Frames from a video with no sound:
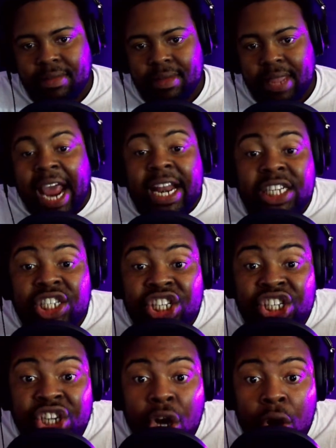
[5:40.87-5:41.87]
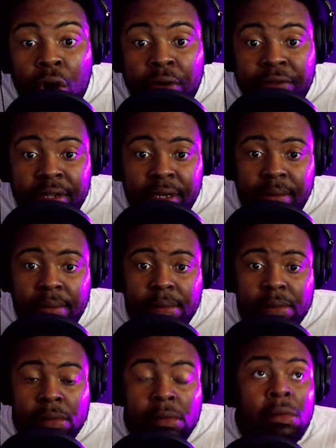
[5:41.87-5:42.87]
And it's deserved.
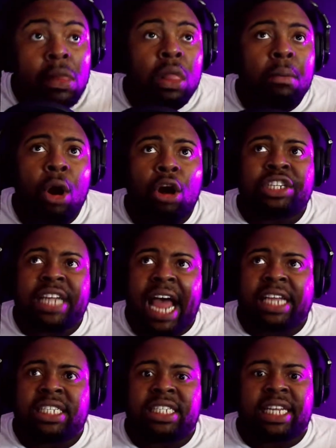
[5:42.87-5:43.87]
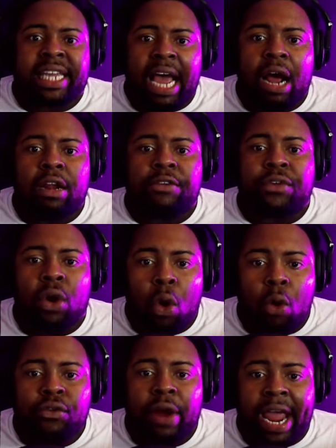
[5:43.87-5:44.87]
Lamar Jackson is accounting for
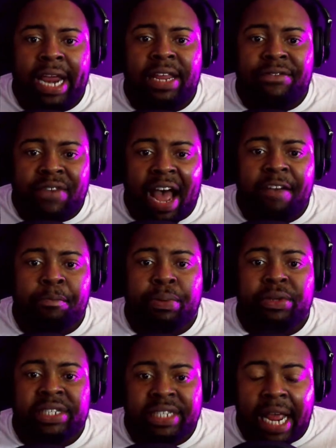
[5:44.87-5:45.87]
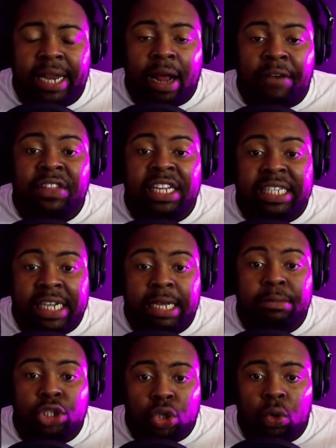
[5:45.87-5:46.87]
over 85% of the
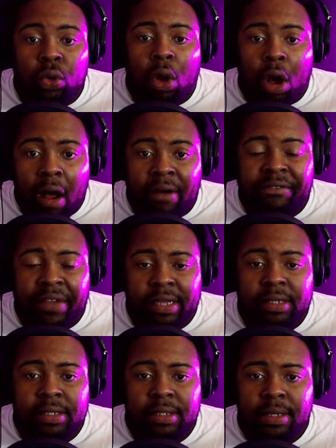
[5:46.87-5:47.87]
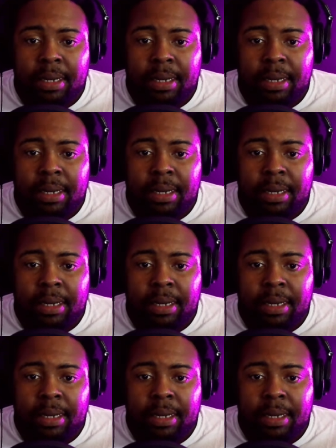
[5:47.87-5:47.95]
team's total offense.